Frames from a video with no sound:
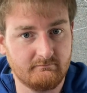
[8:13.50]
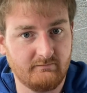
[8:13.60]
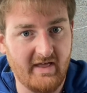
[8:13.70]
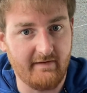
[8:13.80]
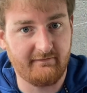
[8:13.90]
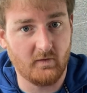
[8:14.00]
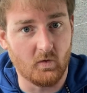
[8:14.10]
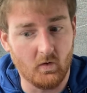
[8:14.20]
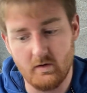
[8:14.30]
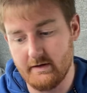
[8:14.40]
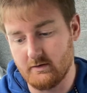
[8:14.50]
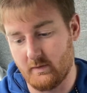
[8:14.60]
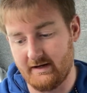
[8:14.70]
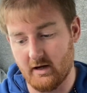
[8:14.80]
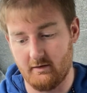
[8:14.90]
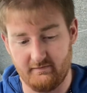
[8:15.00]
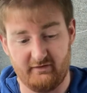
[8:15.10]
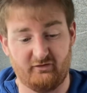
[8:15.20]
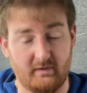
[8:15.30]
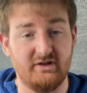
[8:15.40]
Therefore, we know that this
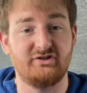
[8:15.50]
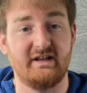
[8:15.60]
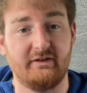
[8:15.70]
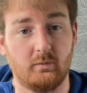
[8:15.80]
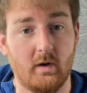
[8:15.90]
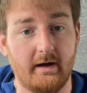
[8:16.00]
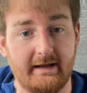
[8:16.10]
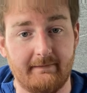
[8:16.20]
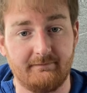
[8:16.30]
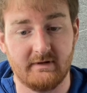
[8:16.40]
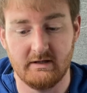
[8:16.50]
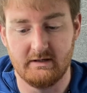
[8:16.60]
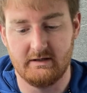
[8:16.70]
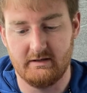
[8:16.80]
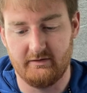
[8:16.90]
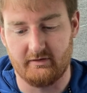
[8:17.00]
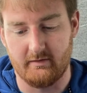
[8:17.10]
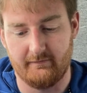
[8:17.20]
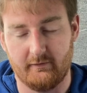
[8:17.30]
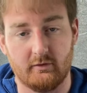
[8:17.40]
switch is working. So
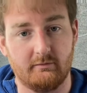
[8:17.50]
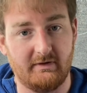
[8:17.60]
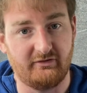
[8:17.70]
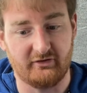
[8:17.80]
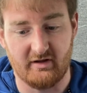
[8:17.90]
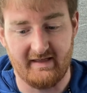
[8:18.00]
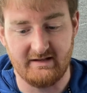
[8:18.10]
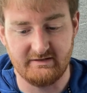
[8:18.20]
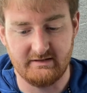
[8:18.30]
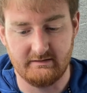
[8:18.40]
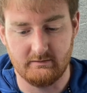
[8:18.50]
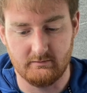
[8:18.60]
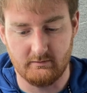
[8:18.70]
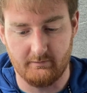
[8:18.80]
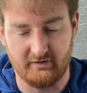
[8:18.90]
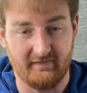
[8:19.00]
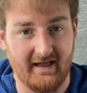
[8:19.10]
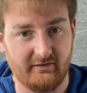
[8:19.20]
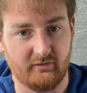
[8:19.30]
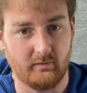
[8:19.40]
for me to start the engine, obviously
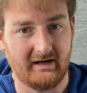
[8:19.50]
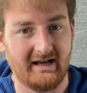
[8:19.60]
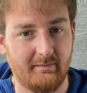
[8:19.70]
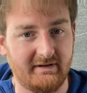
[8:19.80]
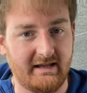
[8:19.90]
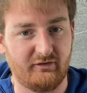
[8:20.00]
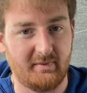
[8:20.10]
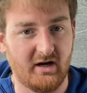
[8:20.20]
that switch clip needs to be